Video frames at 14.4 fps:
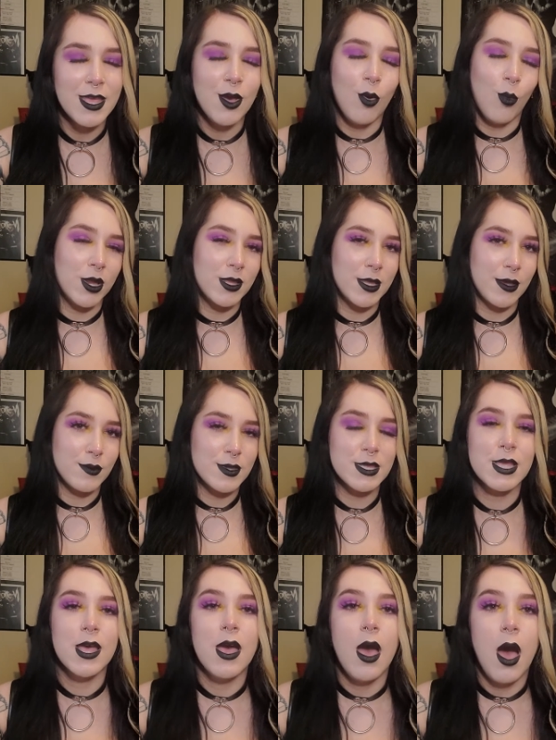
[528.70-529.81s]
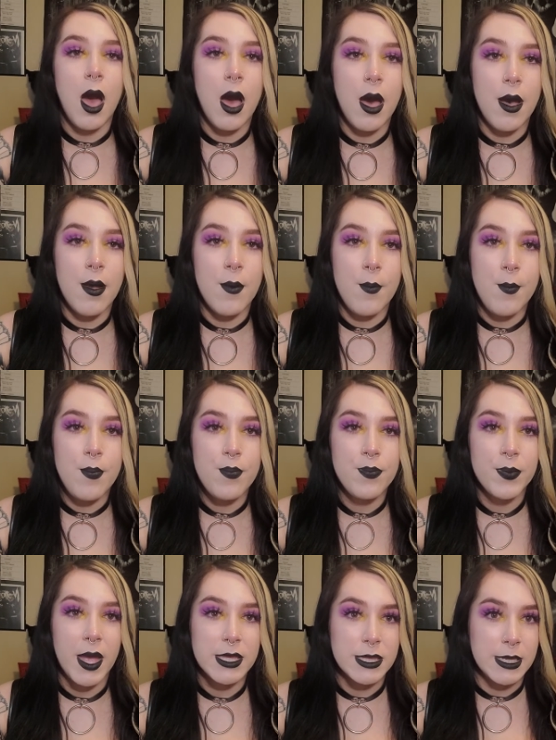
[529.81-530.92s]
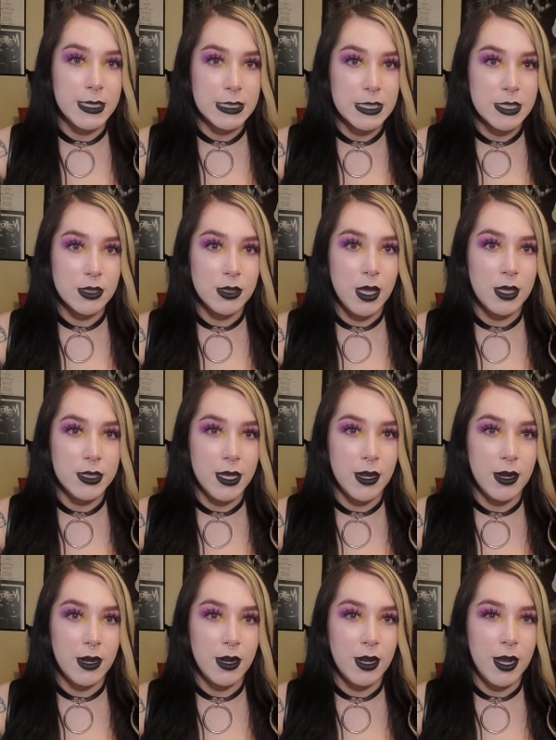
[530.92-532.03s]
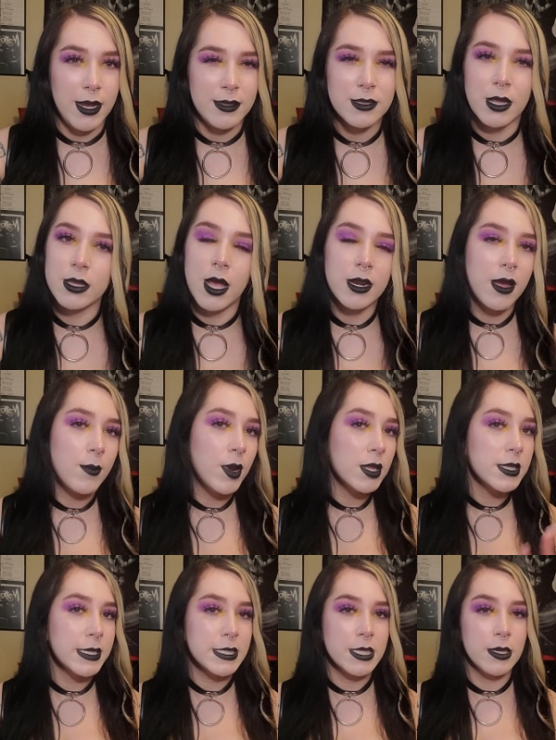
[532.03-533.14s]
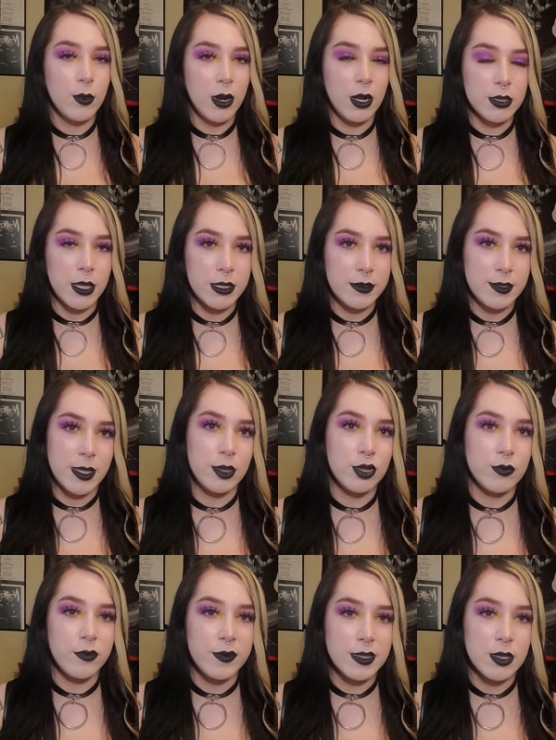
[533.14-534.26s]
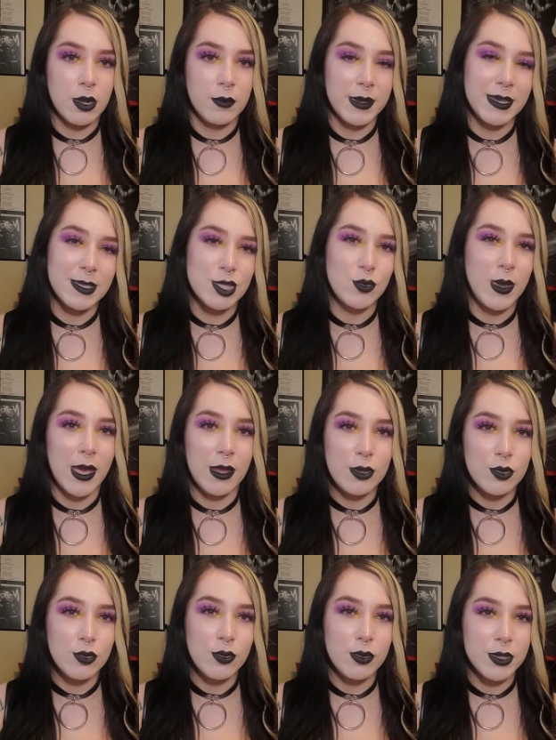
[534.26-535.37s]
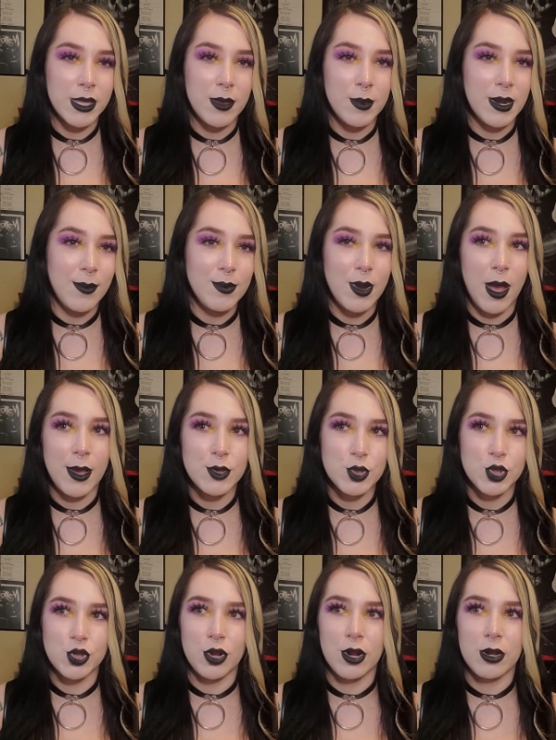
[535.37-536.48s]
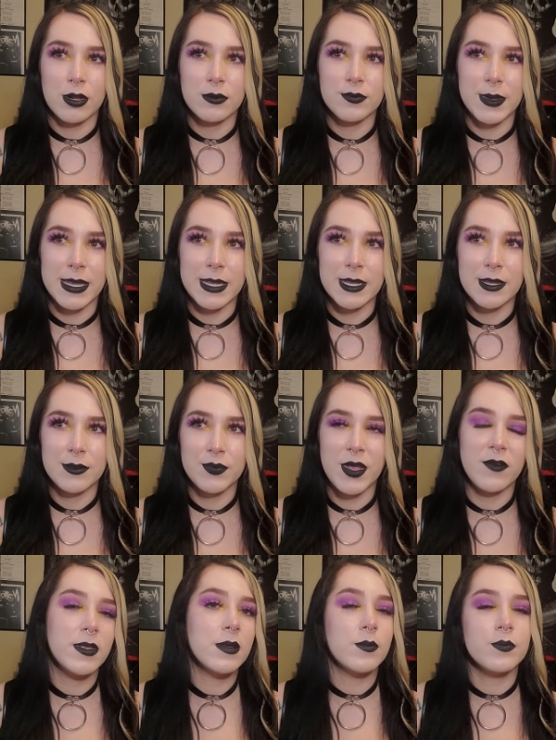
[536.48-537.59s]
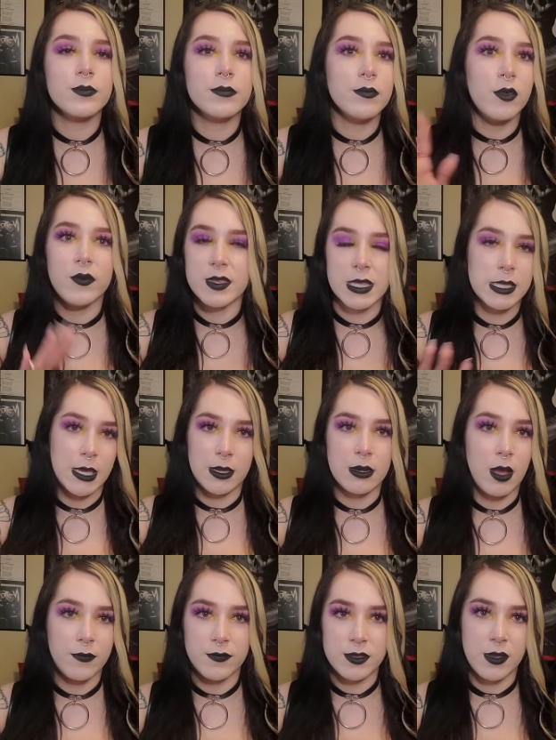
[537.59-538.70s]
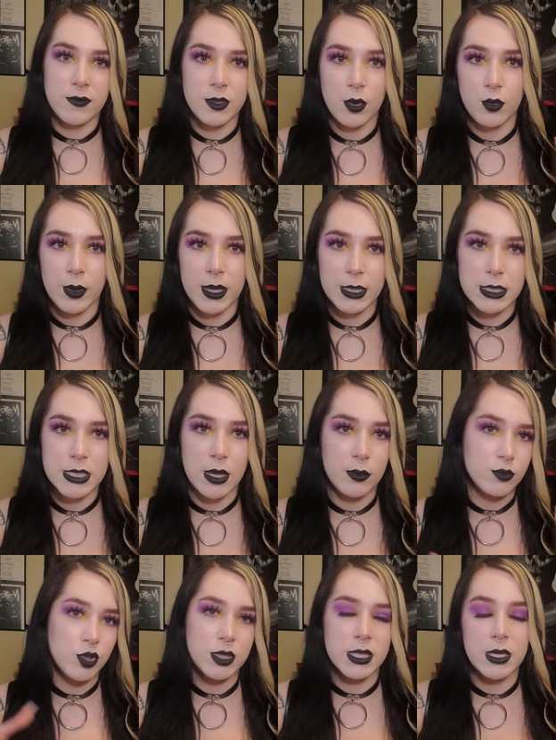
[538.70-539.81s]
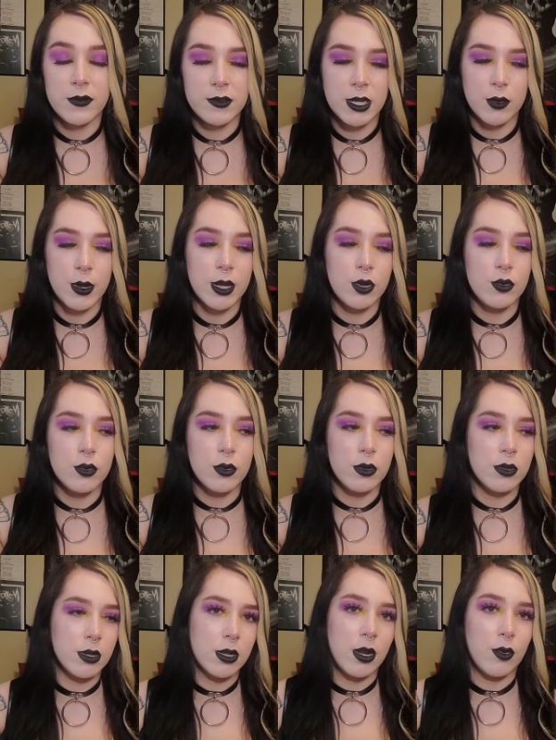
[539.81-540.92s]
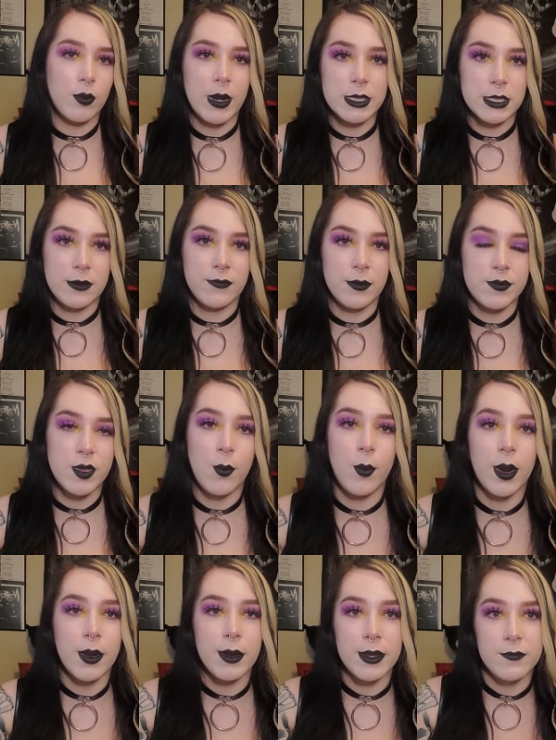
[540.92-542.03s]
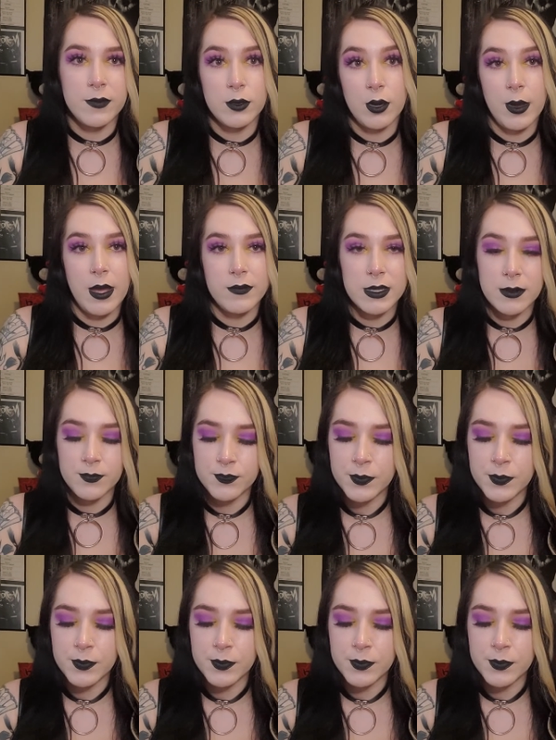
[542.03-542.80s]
One of those. Um, I think it's still on there. I, a lot, I'm not listing where a lot of these other movies are because you can Google them and I'm not sure, like, I feel like movies get taken off of stuff so quick. So just give it a quick Google or go rent it from somewhere if you don't have it.